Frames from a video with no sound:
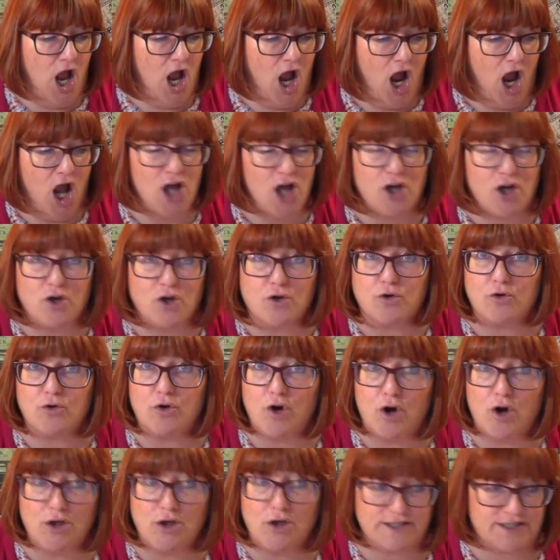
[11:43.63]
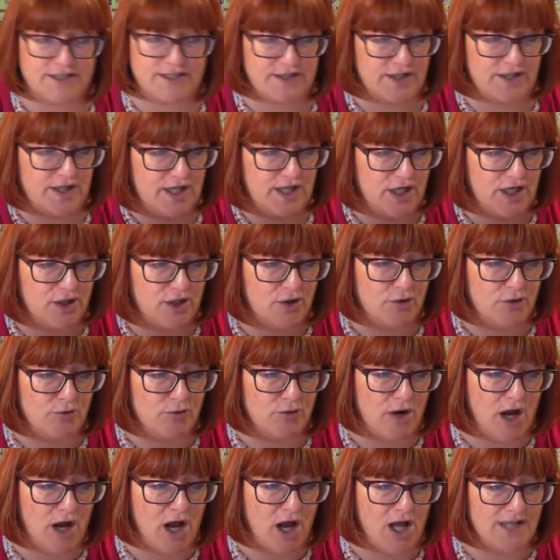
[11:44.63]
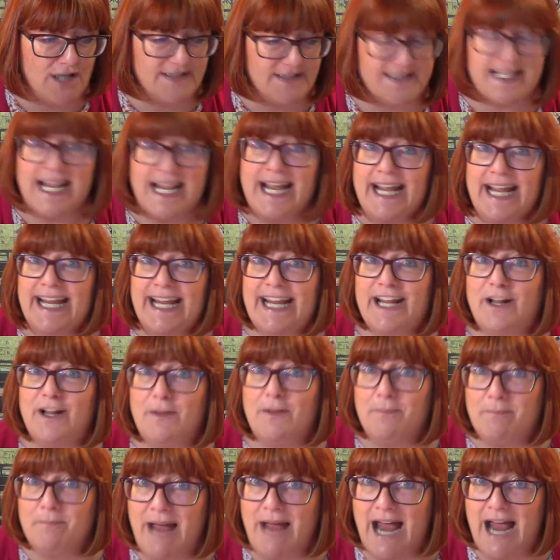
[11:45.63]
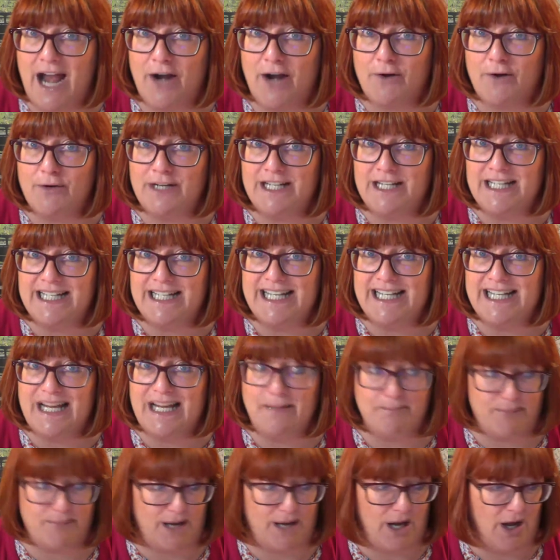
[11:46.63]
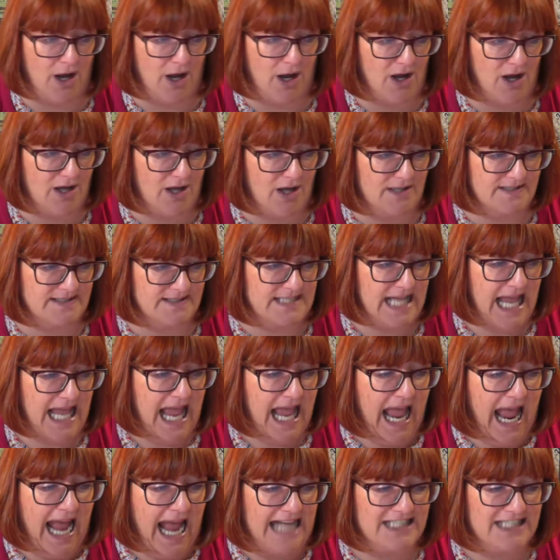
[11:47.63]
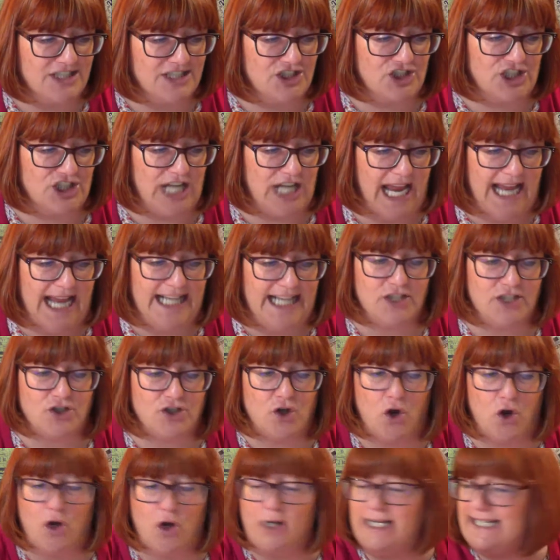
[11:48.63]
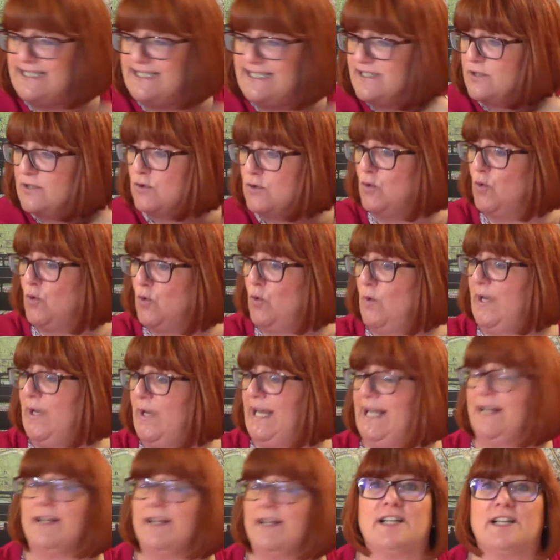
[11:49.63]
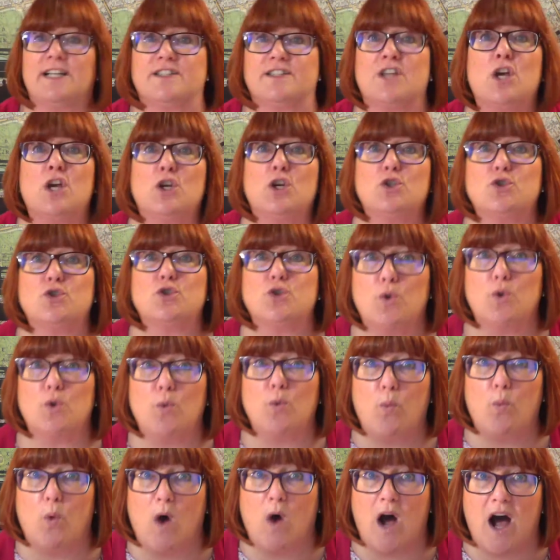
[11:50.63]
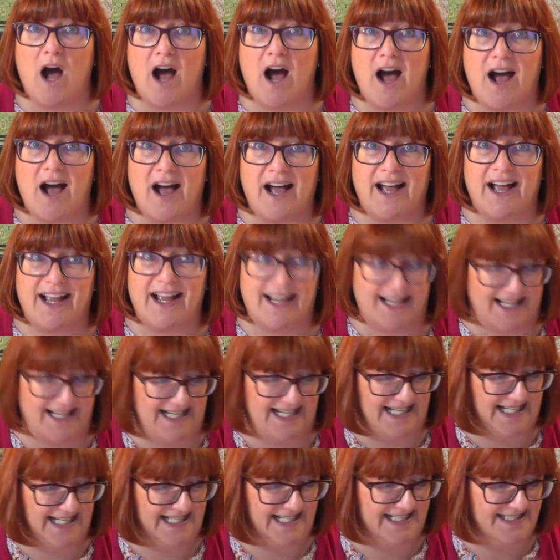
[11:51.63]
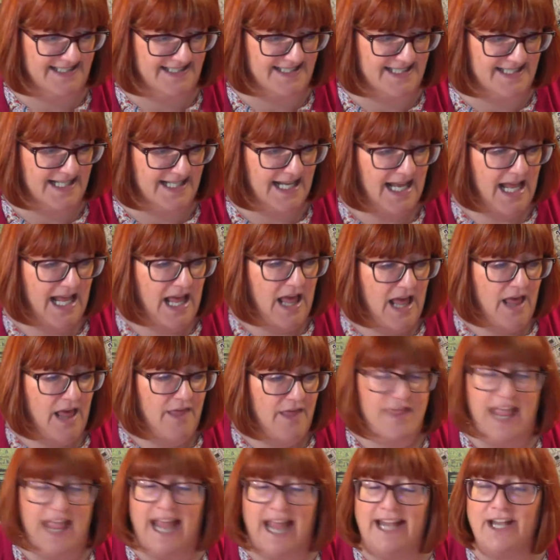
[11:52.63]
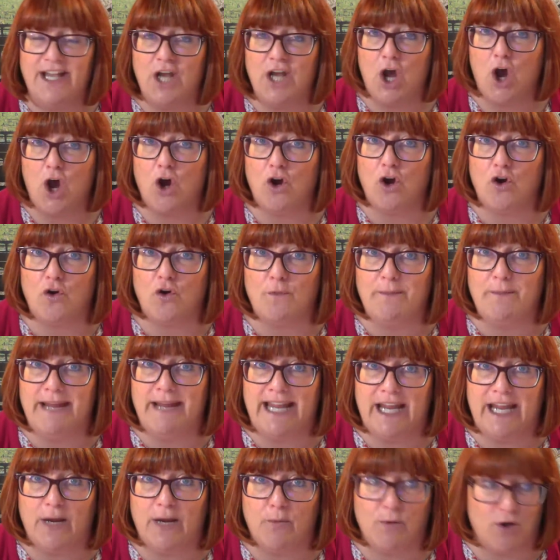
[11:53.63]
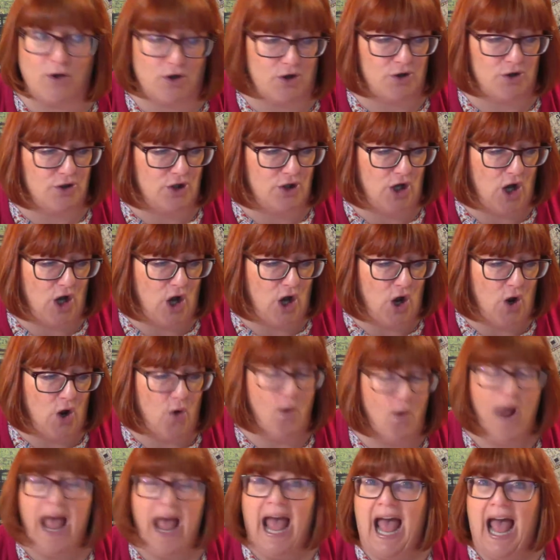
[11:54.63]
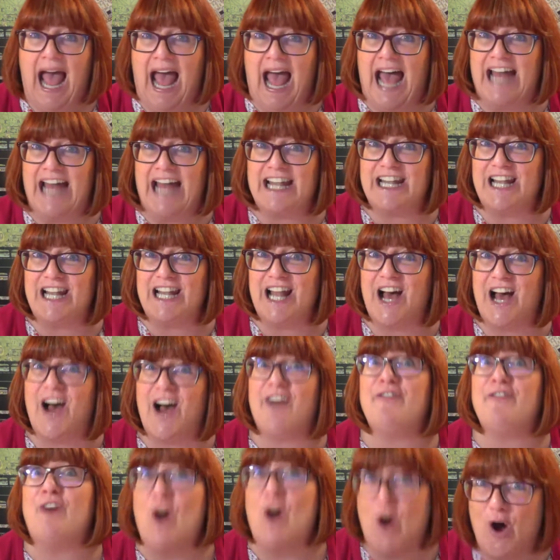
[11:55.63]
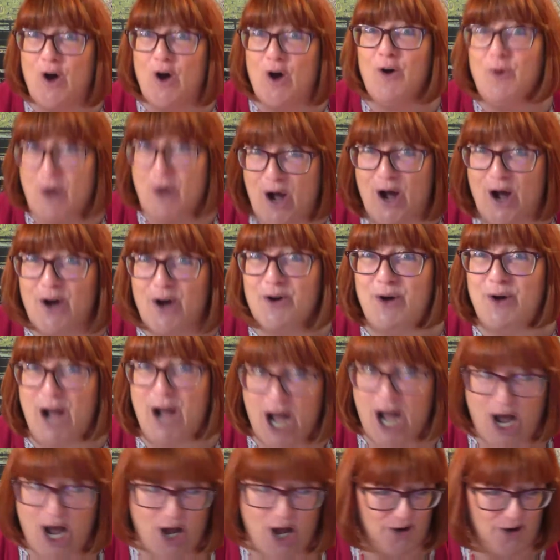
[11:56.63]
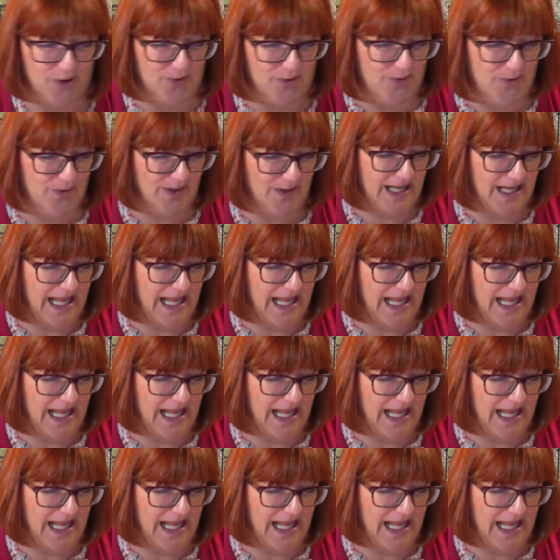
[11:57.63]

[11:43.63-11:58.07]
Across the grass he'll merrily pass, and change all its greenness to white. Then home he will go, and laugh, ho, ho, ho.